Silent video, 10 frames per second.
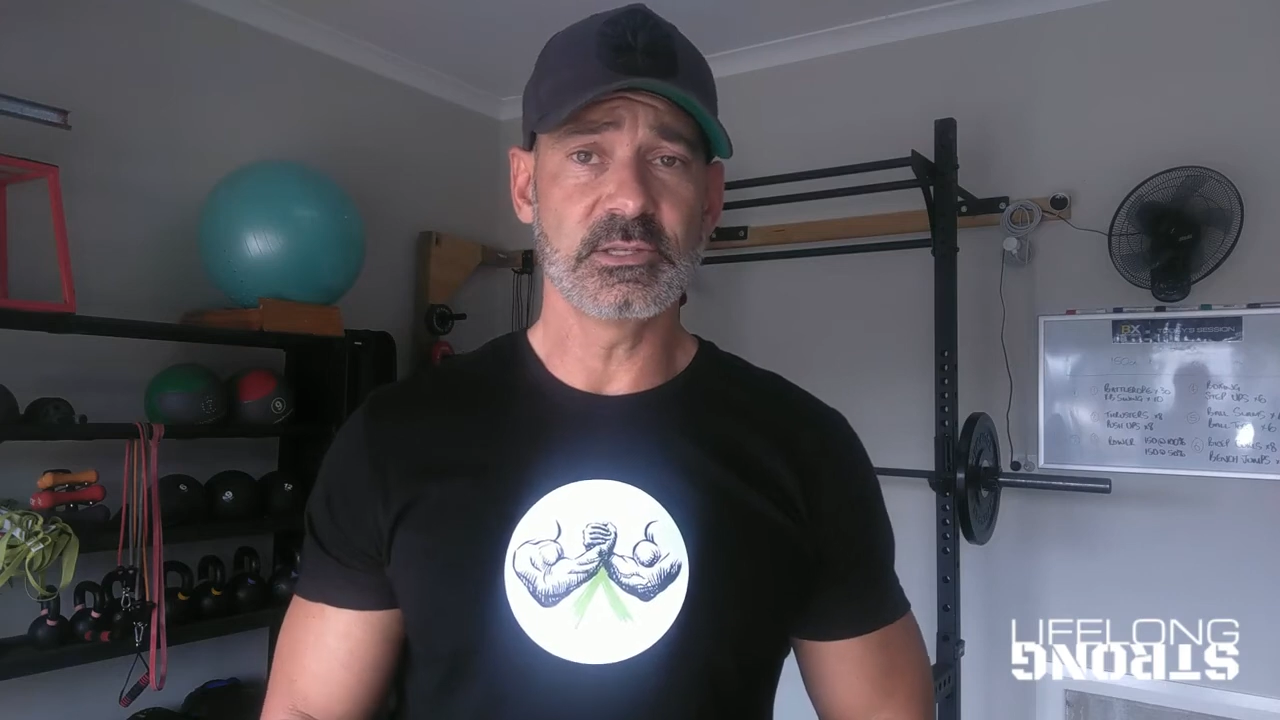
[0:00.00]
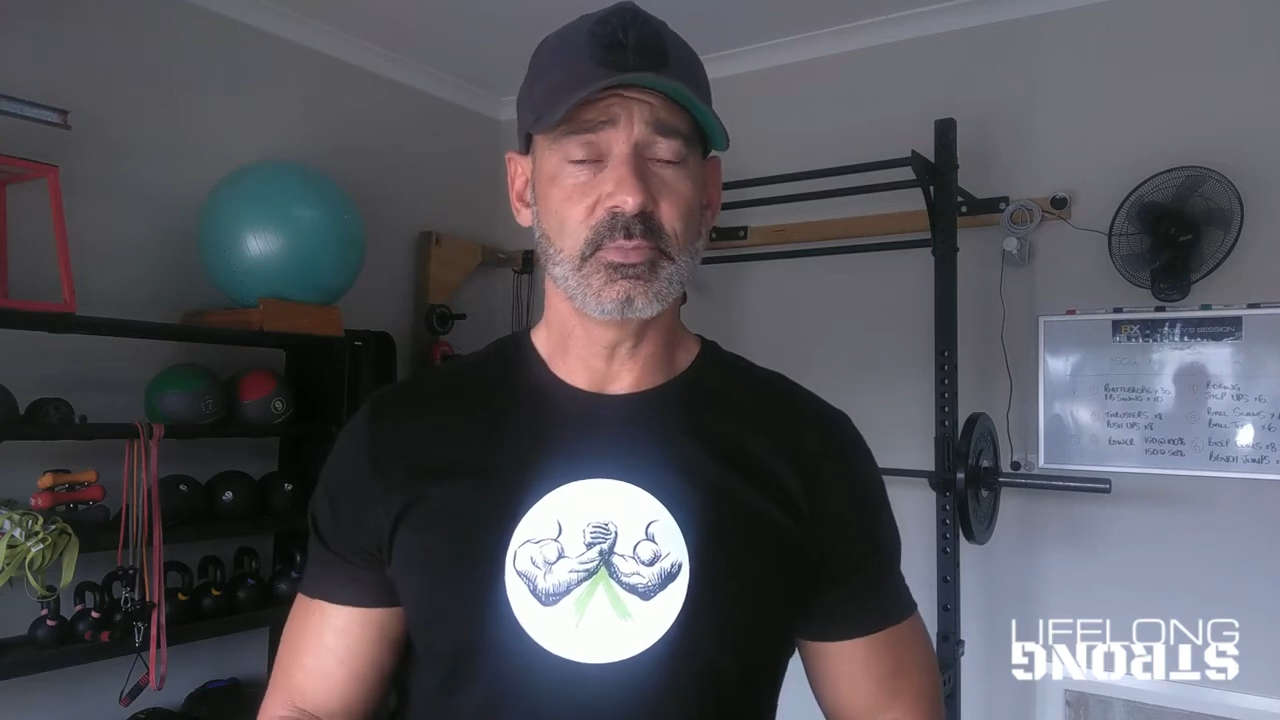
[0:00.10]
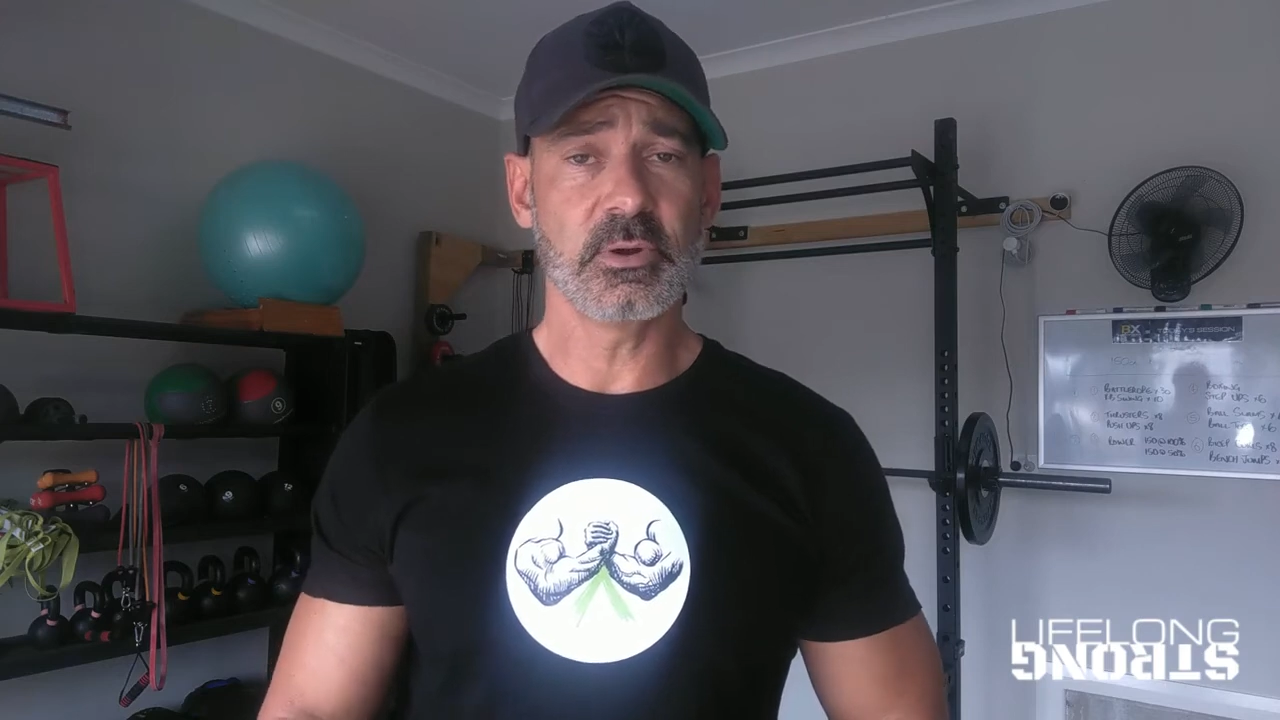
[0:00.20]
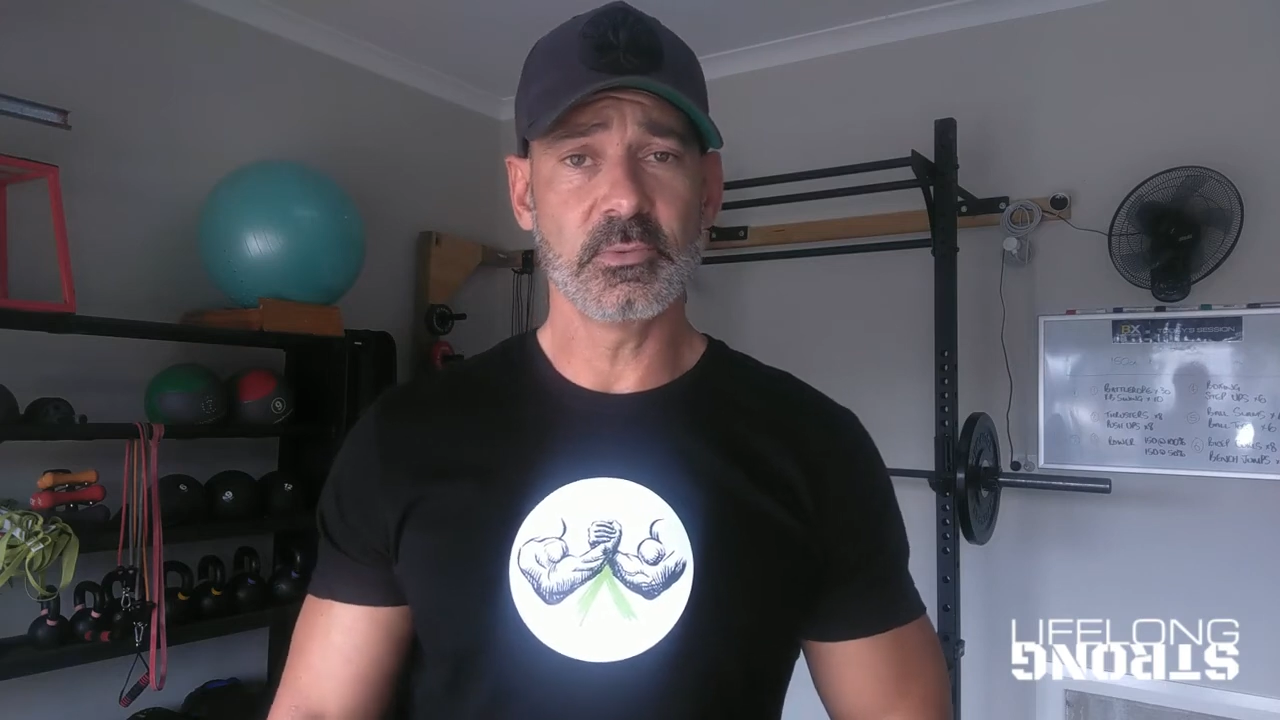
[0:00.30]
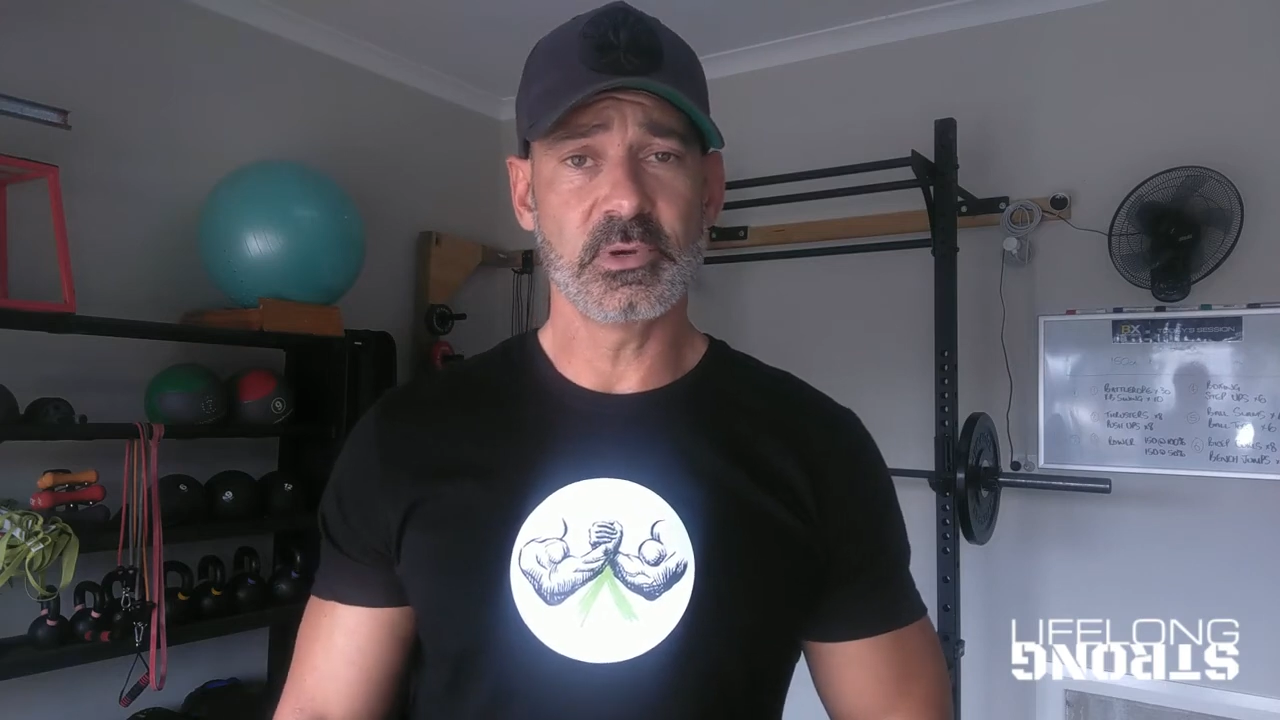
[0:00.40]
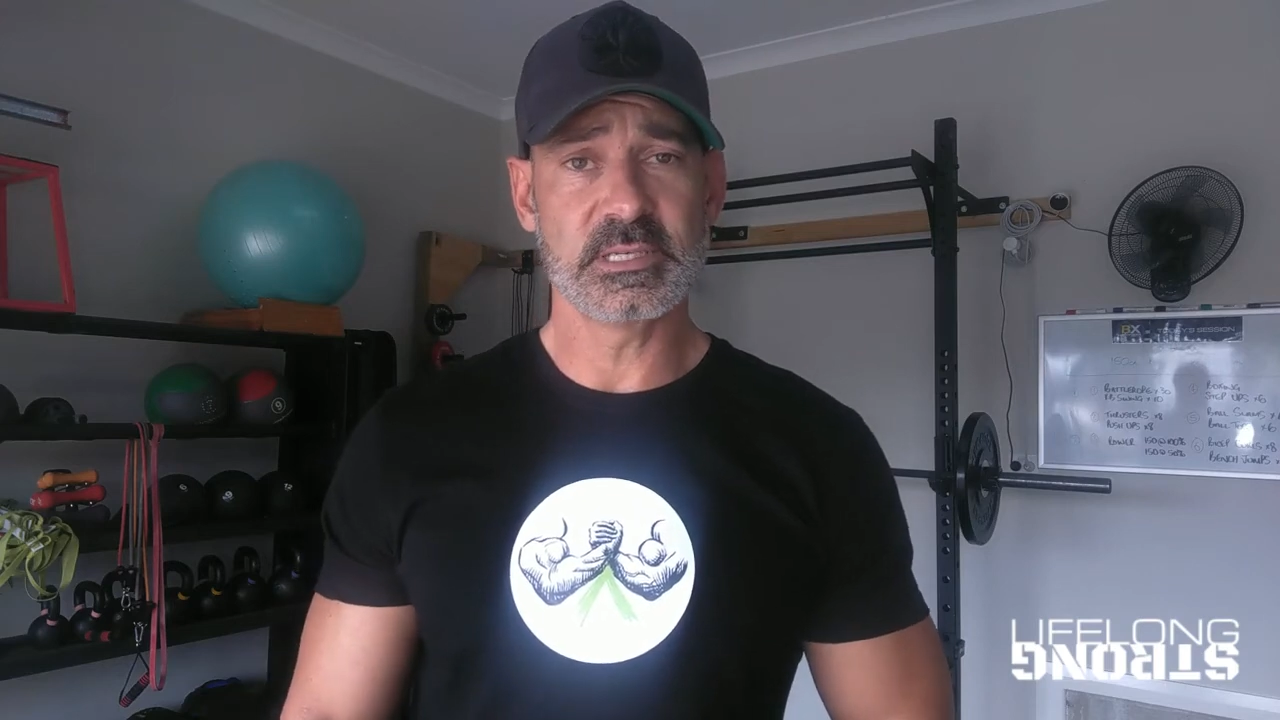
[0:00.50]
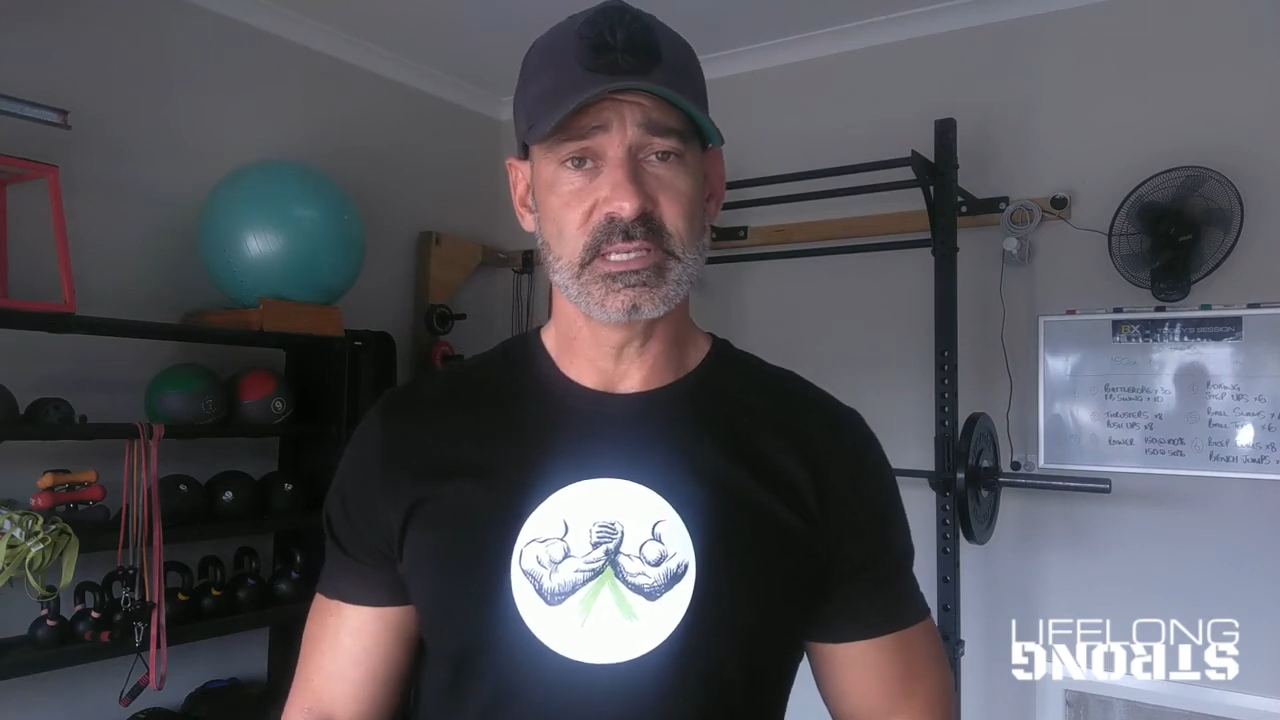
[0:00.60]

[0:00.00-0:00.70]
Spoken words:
you probably want to